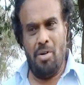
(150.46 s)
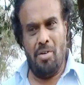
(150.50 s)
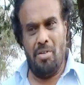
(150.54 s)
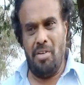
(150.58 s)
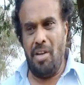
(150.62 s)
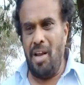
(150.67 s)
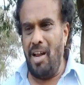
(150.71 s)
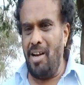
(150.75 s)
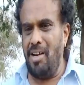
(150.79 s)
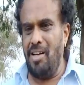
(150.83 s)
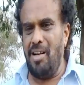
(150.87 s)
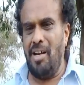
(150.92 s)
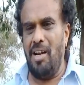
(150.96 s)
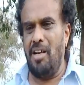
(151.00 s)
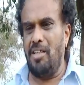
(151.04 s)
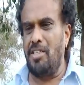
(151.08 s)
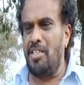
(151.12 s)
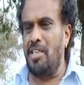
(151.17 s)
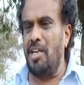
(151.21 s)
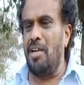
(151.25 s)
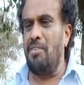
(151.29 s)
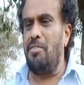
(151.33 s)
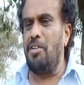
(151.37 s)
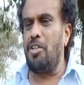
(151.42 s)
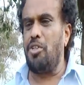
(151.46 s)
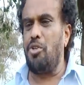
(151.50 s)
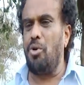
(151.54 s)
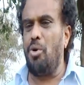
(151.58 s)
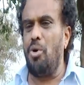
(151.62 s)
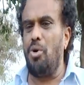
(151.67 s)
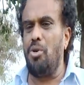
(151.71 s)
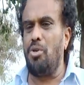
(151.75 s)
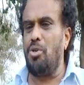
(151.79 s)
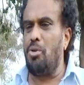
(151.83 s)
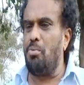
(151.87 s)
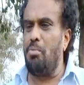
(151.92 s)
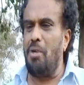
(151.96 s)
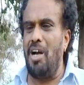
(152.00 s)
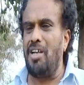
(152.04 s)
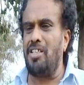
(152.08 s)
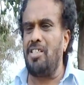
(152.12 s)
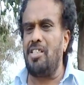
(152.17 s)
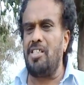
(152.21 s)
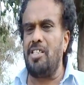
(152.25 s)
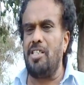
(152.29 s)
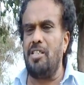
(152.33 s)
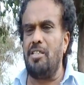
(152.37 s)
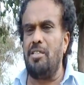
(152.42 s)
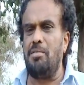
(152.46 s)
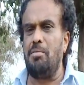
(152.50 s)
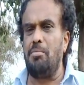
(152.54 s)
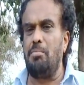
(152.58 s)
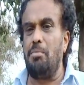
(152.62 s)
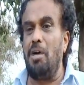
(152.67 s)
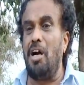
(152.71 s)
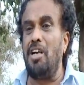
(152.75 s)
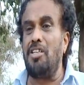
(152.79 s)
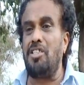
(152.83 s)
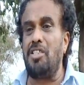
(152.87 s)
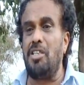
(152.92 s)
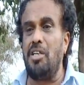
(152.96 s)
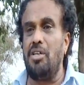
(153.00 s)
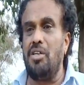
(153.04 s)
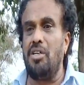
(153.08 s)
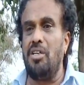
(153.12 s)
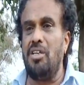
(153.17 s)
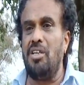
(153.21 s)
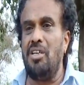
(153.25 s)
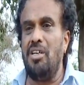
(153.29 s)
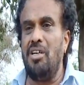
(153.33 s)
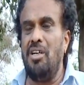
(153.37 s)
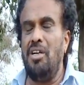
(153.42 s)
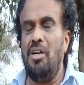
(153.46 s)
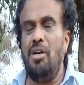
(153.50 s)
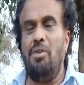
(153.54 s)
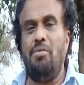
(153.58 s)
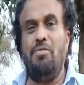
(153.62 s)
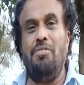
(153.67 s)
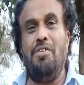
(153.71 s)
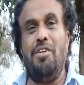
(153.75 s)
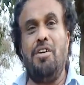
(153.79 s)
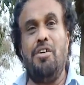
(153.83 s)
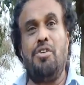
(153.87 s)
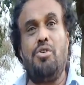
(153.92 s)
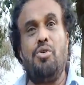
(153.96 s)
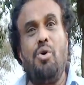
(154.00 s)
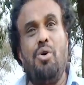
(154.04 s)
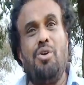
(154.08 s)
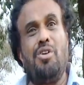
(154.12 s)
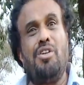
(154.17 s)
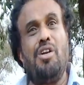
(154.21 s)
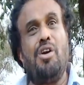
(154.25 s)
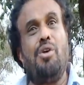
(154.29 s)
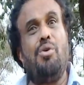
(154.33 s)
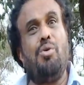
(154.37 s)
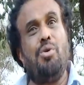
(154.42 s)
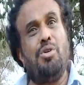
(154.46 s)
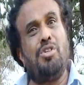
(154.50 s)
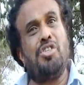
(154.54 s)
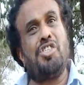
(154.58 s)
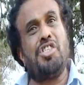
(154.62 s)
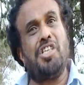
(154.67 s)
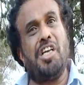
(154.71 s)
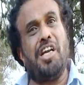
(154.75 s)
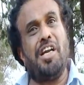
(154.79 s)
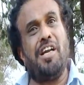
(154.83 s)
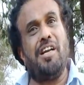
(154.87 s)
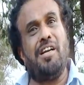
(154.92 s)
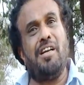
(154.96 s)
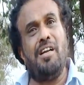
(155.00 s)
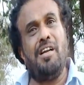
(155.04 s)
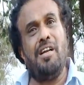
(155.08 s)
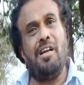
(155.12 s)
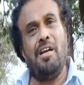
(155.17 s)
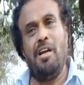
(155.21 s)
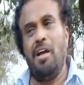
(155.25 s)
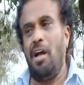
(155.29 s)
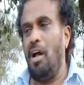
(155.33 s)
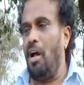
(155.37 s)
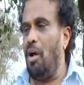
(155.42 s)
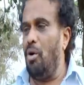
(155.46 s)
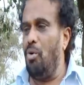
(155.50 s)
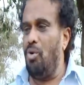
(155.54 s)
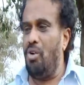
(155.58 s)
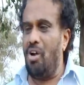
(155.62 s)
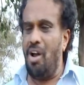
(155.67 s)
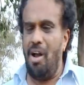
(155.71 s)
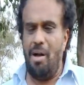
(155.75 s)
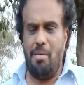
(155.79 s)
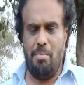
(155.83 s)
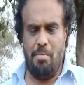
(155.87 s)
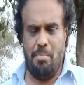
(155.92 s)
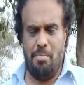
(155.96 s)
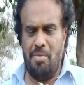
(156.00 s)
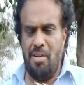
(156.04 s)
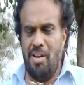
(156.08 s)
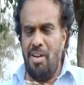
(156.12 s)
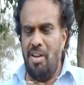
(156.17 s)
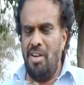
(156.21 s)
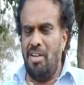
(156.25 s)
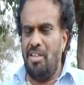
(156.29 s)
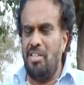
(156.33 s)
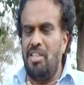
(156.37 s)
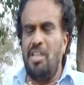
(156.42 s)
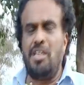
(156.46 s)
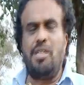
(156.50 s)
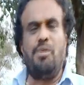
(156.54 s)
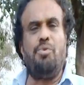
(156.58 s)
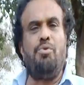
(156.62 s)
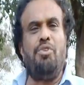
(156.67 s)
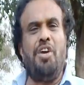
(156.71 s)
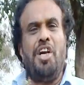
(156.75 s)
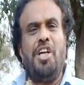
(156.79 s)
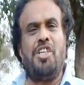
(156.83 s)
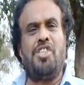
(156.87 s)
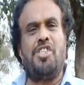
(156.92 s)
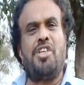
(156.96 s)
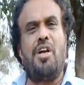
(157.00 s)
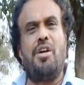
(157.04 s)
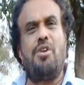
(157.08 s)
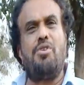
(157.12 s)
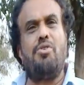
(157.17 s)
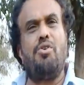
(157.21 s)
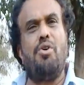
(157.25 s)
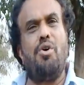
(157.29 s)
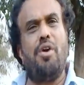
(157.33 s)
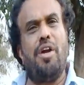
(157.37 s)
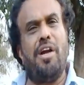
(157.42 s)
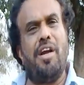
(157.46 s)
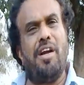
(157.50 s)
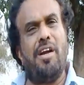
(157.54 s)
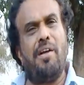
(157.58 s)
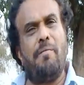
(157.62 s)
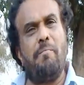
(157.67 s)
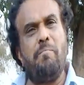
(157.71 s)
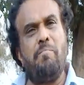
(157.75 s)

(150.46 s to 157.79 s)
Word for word: Then the servant told to master, Master, we sowed the good seed. How come these weeds are growing?